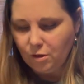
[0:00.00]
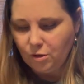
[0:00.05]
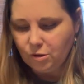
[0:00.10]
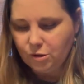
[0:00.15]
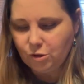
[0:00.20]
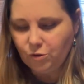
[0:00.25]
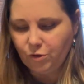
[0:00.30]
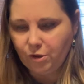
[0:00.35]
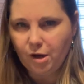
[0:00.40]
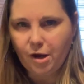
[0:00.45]

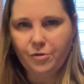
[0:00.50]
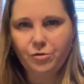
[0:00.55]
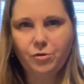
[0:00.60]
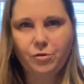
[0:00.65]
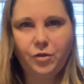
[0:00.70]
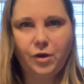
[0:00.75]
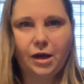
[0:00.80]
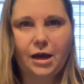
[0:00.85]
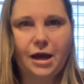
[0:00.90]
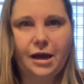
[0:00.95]
So the other
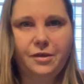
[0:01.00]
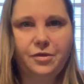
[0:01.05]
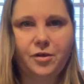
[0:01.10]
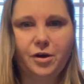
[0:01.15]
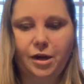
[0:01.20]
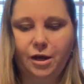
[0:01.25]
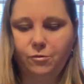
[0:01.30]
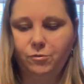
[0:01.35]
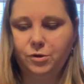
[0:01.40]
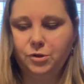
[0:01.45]
thing I
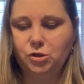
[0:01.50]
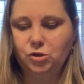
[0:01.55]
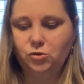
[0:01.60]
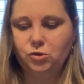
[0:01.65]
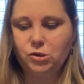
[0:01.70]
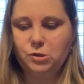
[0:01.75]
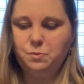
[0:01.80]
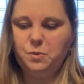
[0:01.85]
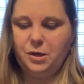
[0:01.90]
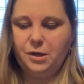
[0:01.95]
thought I would do,
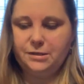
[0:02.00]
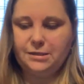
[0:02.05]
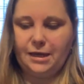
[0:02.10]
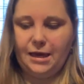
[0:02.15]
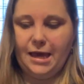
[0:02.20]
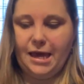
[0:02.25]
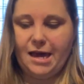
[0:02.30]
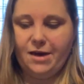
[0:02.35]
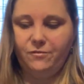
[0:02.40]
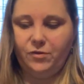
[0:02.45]
just because I
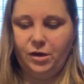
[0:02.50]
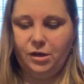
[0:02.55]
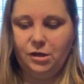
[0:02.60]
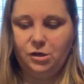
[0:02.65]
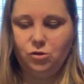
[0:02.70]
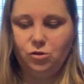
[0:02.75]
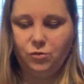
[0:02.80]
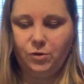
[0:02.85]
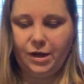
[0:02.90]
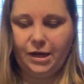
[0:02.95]
have it, and
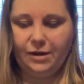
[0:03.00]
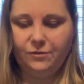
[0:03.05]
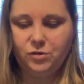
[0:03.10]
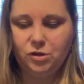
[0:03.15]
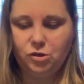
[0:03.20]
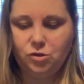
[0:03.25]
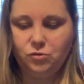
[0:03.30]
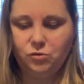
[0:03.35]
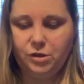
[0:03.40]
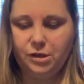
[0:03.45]
you don't have to
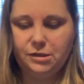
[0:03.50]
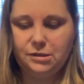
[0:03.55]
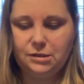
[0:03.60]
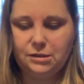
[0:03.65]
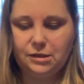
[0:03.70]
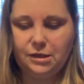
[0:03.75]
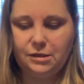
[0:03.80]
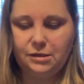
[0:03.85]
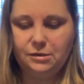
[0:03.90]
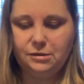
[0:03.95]
do this,
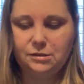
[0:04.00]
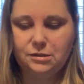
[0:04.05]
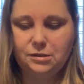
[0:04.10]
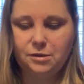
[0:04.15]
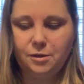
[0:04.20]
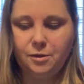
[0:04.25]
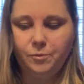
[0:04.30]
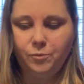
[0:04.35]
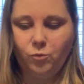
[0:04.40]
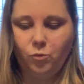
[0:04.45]
is
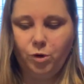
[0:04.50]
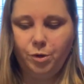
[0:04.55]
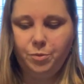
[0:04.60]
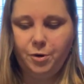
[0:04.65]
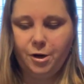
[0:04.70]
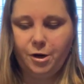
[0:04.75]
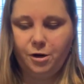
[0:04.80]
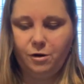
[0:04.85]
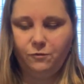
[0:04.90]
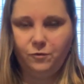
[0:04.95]
one
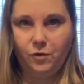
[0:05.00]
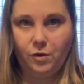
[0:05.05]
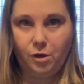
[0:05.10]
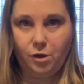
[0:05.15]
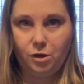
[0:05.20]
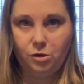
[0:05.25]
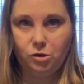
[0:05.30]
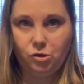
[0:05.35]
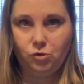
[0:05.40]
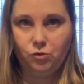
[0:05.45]
part of
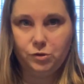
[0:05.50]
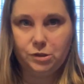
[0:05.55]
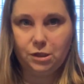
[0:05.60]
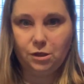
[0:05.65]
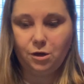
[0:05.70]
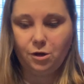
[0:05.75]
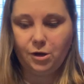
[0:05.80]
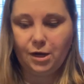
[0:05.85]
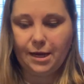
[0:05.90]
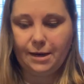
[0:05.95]

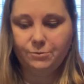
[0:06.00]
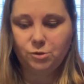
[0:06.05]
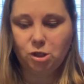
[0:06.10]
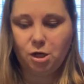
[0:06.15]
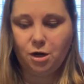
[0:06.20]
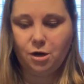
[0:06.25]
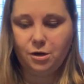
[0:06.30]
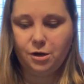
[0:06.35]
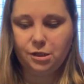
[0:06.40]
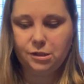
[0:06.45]
using our calm
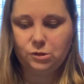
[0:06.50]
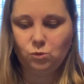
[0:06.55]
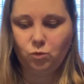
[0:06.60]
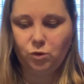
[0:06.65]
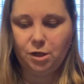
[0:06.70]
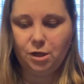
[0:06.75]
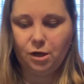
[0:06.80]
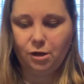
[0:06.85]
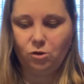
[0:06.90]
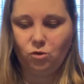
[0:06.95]
jar is
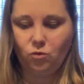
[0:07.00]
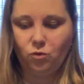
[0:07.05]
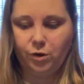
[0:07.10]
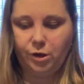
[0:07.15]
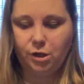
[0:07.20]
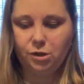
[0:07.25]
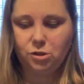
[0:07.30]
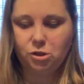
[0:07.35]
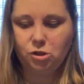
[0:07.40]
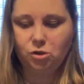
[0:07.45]
we are
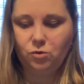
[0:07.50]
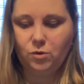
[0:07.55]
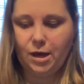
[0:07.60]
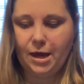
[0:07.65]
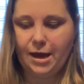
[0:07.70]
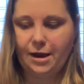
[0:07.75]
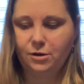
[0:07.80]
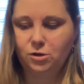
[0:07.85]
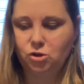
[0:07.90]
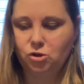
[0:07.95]
going to
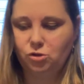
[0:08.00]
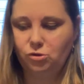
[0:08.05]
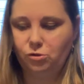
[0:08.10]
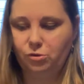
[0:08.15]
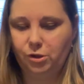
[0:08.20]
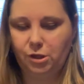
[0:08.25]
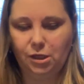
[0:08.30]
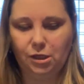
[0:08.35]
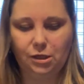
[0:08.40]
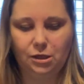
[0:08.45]

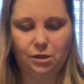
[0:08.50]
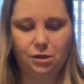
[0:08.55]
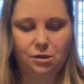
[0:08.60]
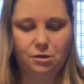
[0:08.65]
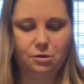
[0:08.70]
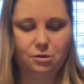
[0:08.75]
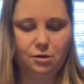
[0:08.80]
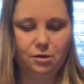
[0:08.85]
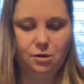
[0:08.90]
actually